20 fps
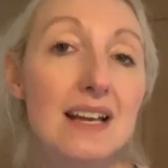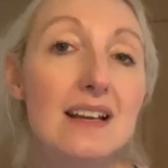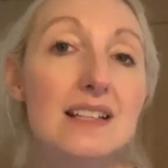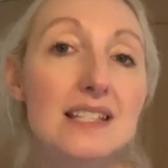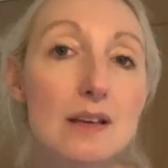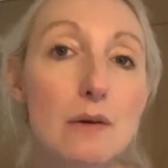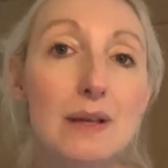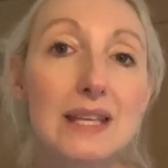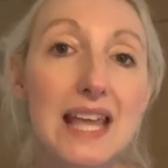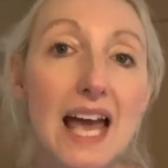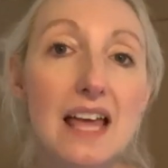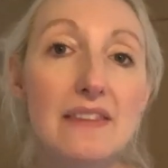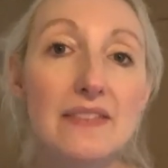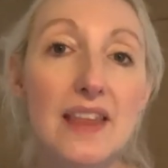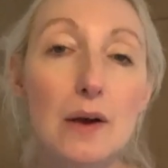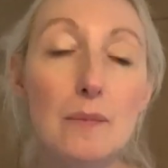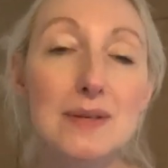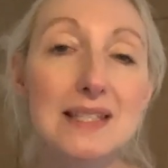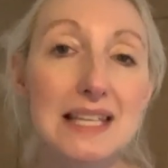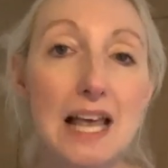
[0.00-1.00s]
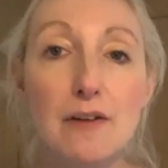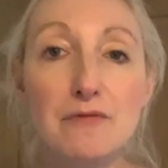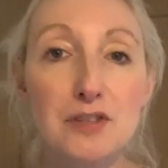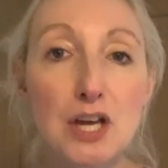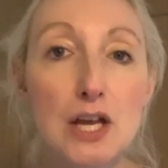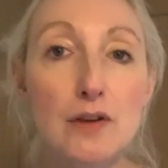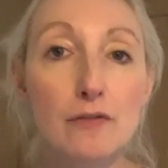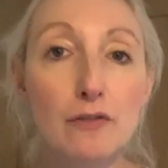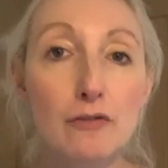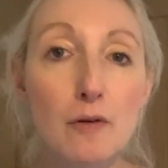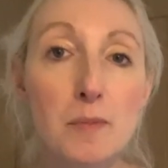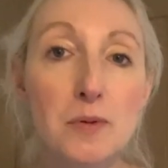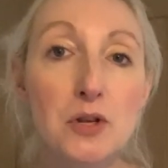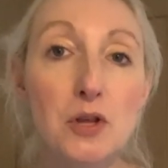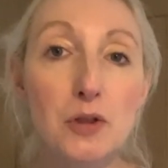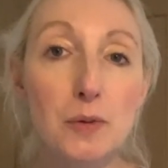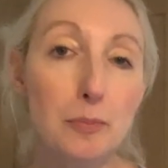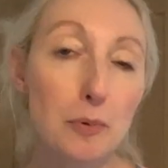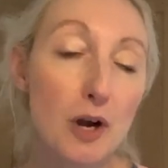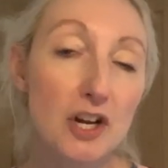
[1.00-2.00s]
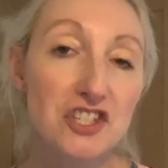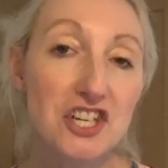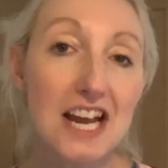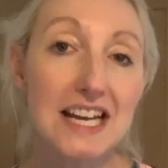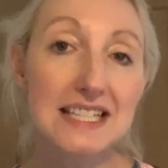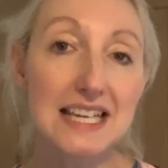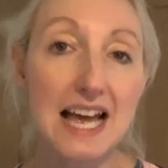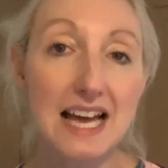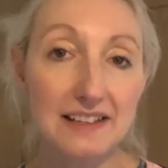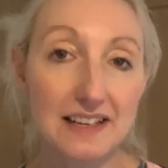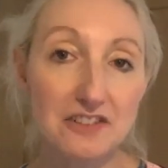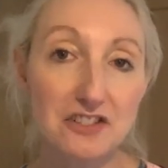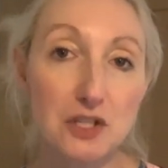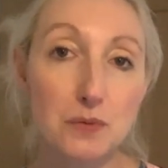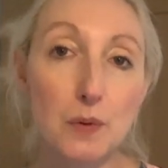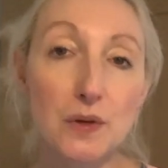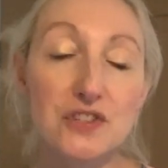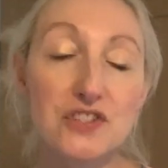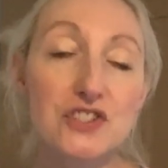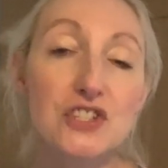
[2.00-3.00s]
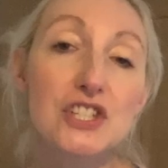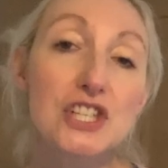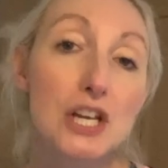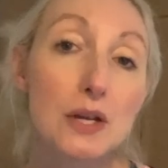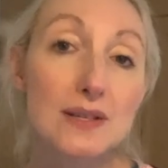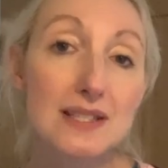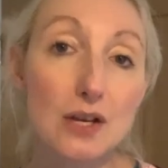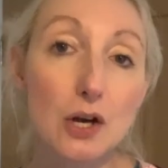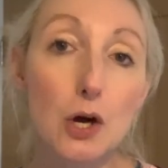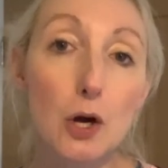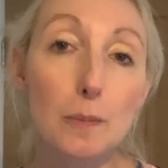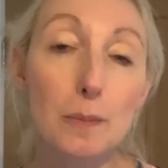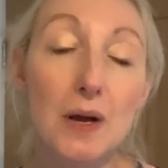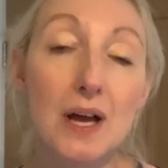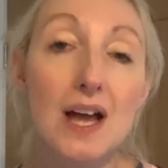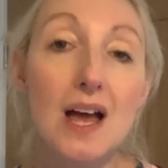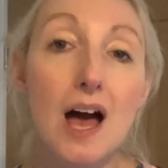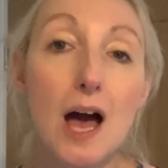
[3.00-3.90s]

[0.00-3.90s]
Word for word: So again, that was left over from another project and I just wanted to use it up.